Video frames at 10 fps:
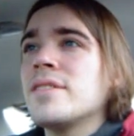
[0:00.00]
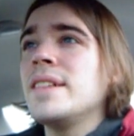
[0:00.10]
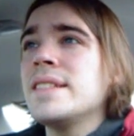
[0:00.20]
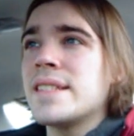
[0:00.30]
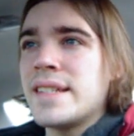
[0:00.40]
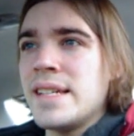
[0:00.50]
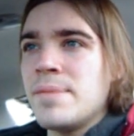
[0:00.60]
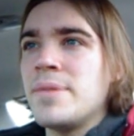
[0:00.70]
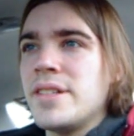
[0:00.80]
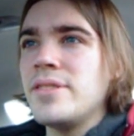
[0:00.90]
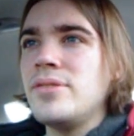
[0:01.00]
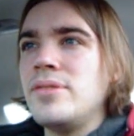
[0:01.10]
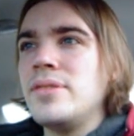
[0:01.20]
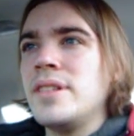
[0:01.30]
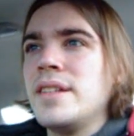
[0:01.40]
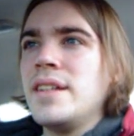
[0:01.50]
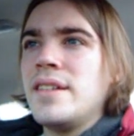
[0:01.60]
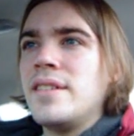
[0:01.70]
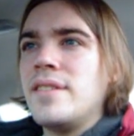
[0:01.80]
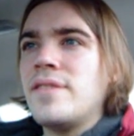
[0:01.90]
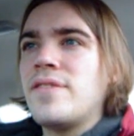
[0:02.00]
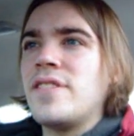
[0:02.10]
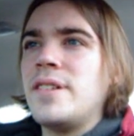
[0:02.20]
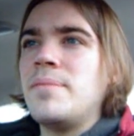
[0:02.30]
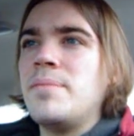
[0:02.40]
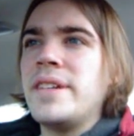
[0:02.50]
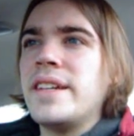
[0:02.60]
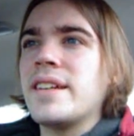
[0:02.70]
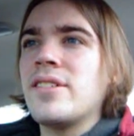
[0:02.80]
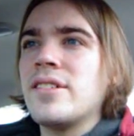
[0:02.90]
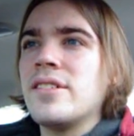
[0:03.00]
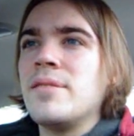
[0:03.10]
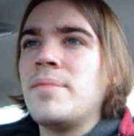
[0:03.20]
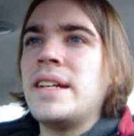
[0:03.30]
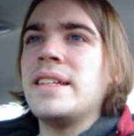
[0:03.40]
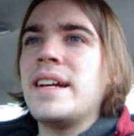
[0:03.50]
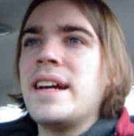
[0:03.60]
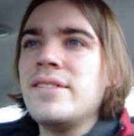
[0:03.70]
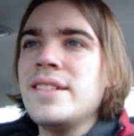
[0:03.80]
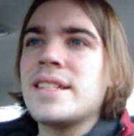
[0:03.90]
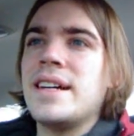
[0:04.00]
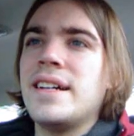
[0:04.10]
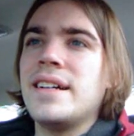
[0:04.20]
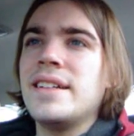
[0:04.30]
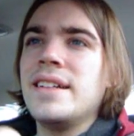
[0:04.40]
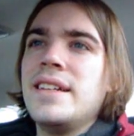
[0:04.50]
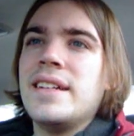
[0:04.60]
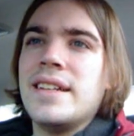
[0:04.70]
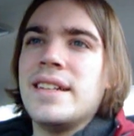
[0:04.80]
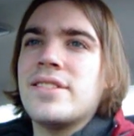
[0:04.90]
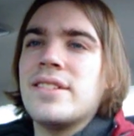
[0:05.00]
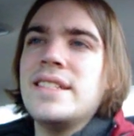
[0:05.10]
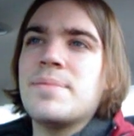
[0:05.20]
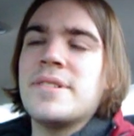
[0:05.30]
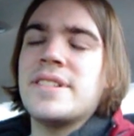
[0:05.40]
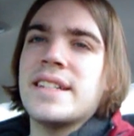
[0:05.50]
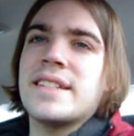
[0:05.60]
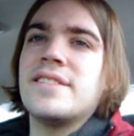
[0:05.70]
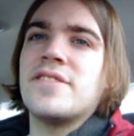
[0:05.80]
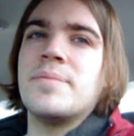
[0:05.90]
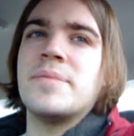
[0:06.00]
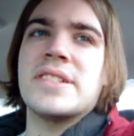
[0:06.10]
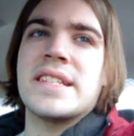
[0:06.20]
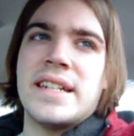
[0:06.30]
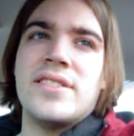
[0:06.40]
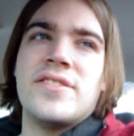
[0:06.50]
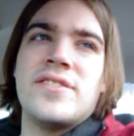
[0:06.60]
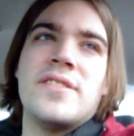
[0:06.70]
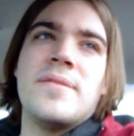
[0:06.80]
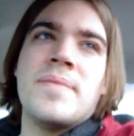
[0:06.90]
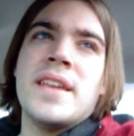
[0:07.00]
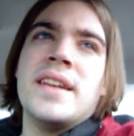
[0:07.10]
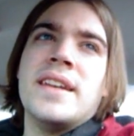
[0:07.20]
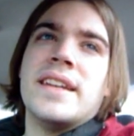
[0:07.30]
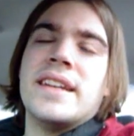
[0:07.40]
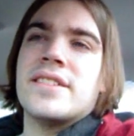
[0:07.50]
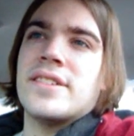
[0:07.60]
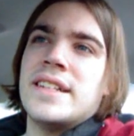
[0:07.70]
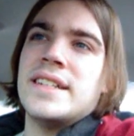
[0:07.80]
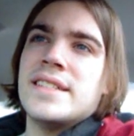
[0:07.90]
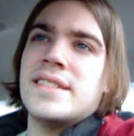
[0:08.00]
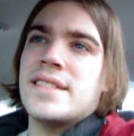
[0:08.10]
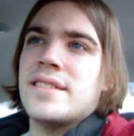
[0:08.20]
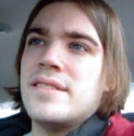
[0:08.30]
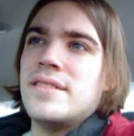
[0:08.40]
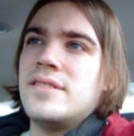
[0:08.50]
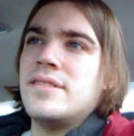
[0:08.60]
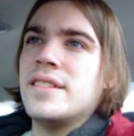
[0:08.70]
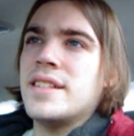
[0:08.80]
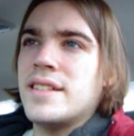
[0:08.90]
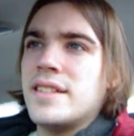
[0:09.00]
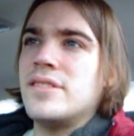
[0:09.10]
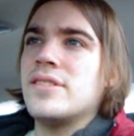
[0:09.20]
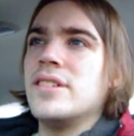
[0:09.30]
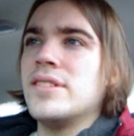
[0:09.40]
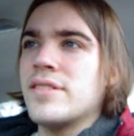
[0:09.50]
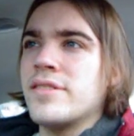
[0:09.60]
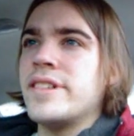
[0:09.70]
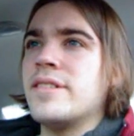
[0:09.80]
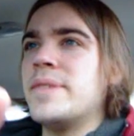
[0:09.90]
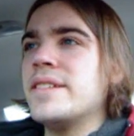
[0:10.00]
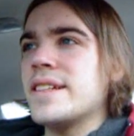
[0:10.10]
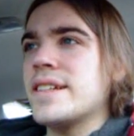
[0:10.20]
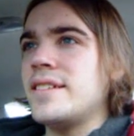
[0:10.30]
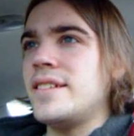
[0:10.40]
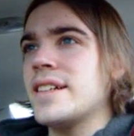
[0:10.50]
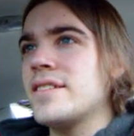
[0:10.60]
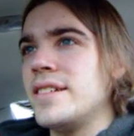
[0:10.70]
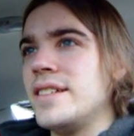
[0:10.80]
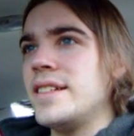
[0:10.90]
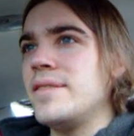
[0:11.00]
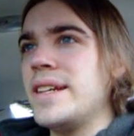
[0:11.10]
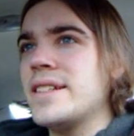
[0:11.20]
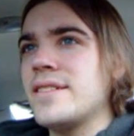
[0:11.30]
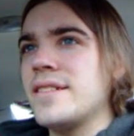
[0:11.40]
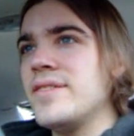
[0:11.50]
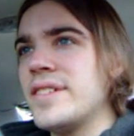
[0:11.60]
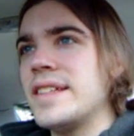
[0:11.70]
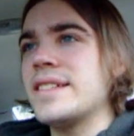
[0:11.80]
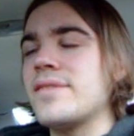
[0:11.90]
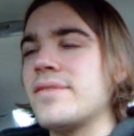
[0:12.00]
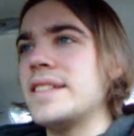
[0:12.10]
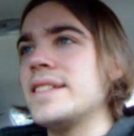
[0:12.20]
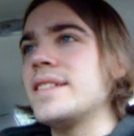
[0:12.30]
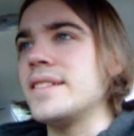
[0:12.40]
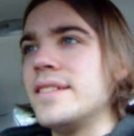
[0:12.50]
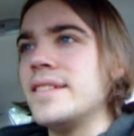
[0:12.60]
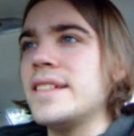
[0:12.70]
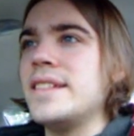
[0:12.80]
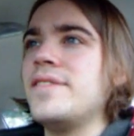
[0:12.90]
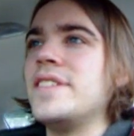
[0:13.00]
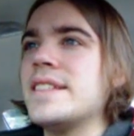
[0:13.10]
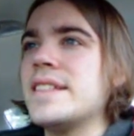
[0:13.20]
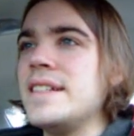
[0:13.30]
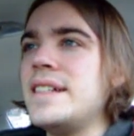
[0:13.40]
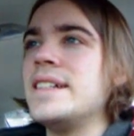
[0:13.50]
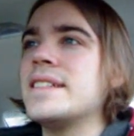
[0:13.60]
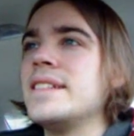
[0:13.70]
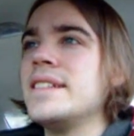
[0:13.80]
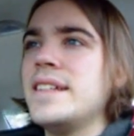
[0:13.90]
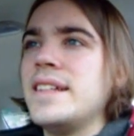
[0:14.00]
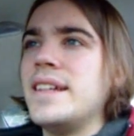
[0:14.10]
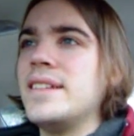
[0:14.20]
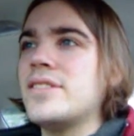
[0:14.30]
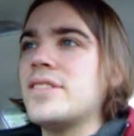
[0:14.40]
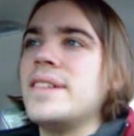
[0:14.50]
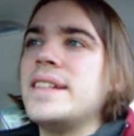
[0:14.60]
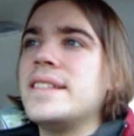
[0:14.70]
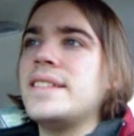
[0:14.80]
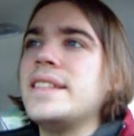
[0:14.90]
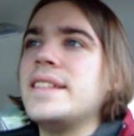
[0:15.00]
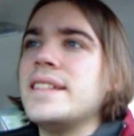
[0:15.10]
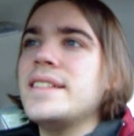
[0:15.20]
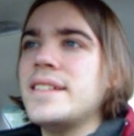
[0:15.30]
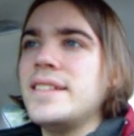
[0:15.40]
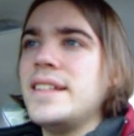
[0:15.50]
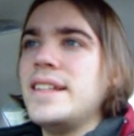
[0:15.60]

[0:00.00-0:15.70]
tries to keep you from being hurt by the outside, it tries to protect you from yourself. It tries to, go through your music collection and make sure everything's registered, and if it's not, it'll try and delete it.